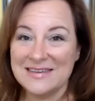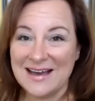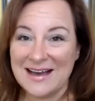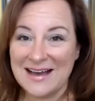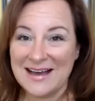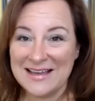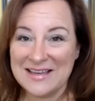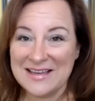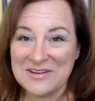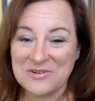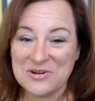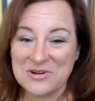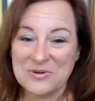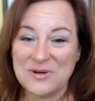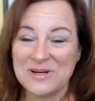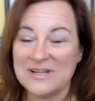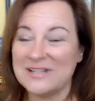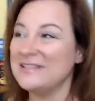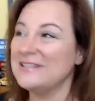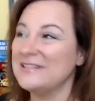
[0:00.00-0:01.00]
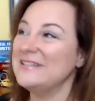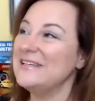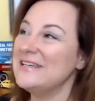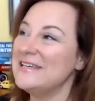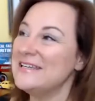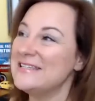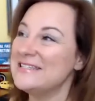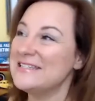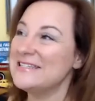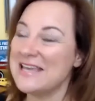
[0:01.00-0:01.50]
Hi, everyone.
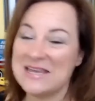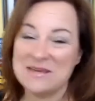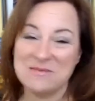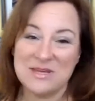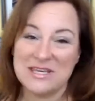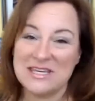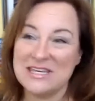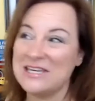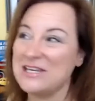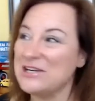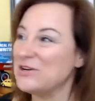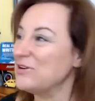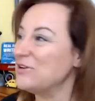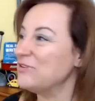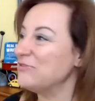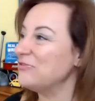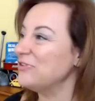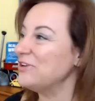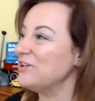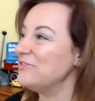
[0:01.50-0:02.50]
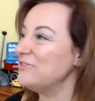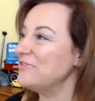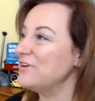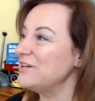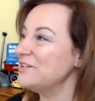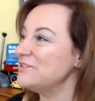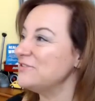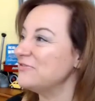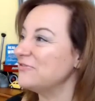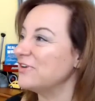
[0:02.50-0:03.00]
It's Amy here at Free
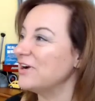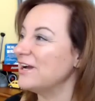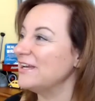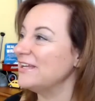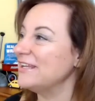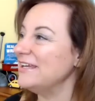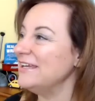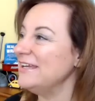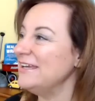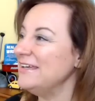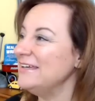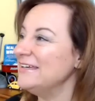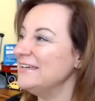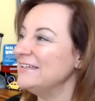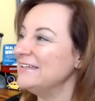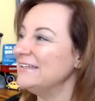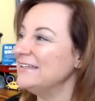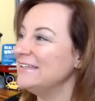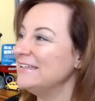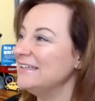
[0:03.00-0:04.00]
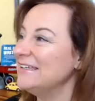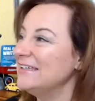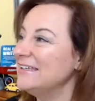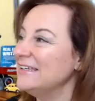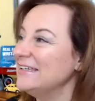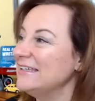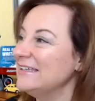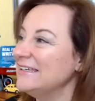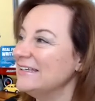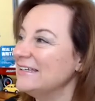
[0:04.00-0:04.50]
Advice Friday.
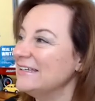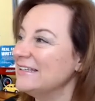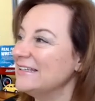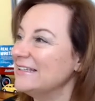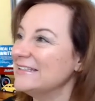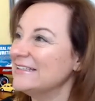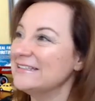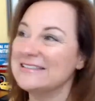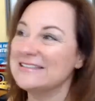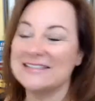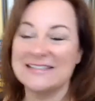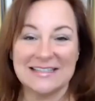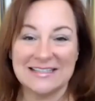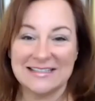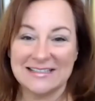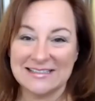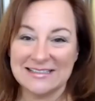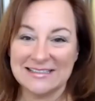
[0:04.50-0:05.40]
Let's see.